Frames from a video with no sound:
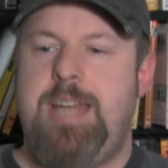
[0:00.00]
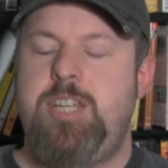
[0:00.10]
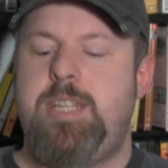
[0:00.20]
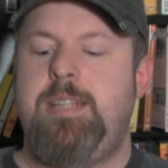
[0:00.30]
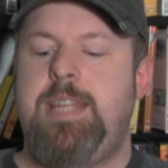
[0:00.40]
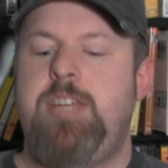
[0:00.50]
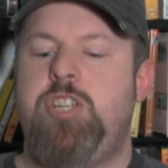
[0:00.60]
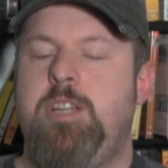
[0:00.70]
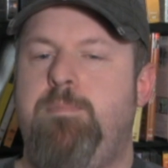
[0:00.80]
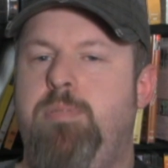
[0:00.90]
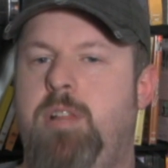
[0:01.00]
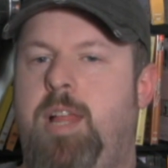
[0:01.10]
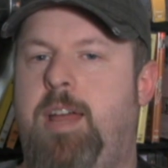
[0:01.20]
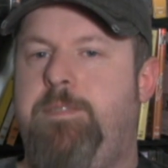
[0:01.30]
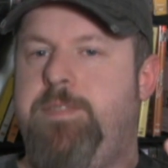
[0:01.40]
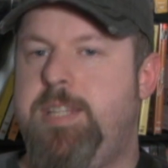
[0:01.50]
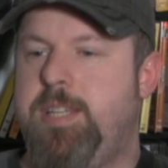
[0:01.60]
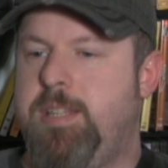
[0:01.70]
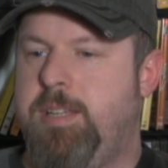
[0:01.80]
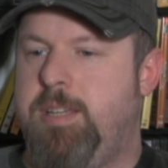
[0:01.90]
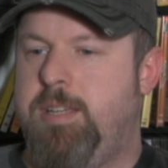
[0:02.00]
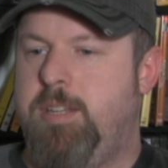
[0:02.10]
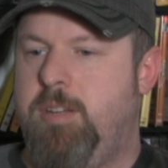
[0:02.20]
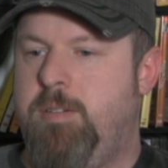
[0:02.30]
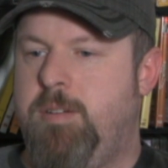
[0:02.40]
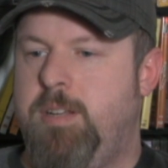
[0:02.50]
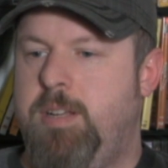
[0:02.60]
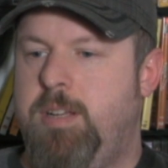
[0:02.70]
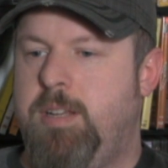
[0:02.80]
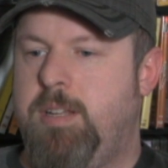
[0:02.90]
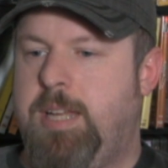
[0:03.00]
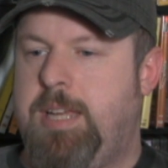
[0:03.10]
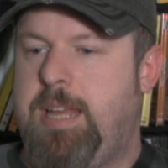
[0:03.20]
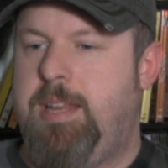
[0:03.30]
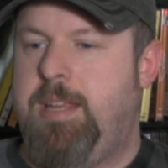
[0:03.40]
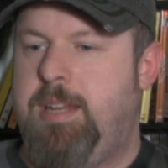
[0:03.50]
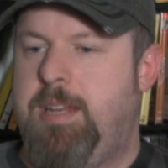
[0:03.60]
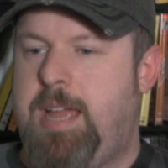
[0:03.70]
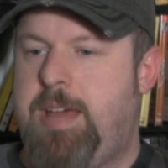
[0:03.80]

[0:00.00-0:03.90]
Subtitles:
I just didn't think she could pull it off physically, you know. Like in an...